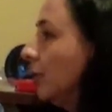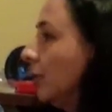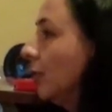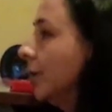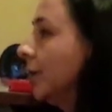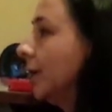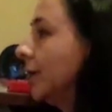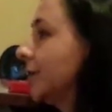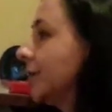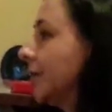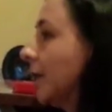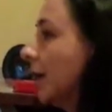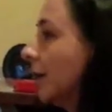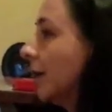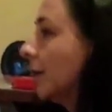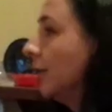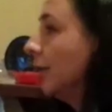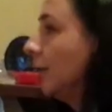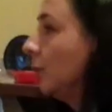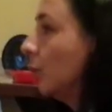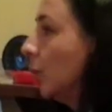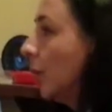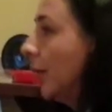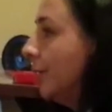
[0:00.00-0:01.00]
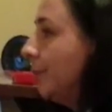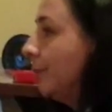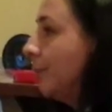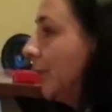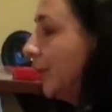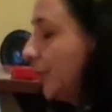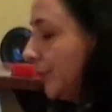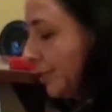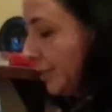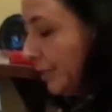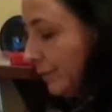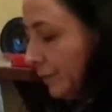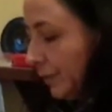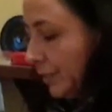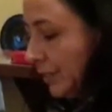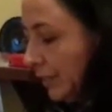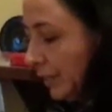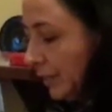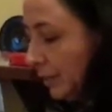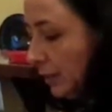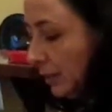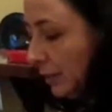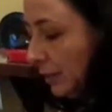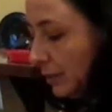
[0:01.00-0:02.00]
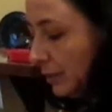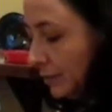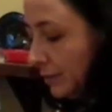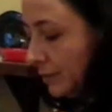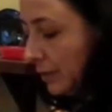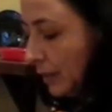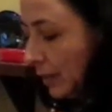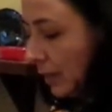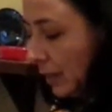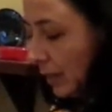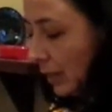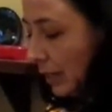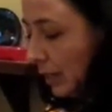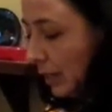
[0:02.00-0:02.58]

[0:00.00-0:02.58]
here on exactly what Bill 17 is.